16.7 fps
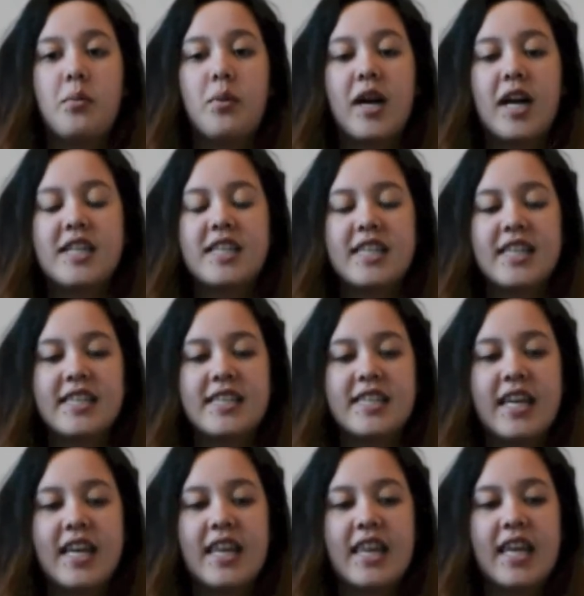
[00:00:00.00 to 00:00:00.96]
practice
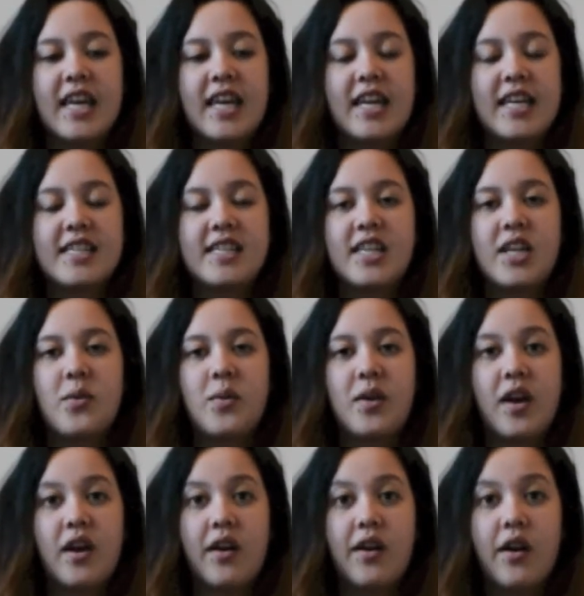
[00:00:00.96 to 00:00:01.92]
and then eat dinner when
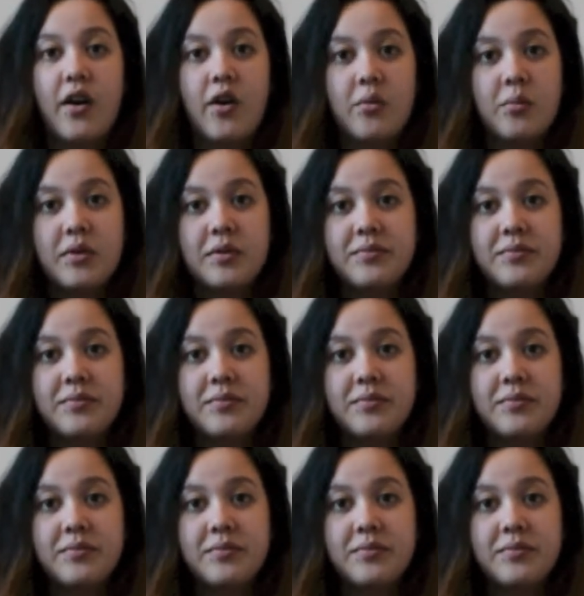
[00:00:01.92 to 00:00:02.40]
I got home.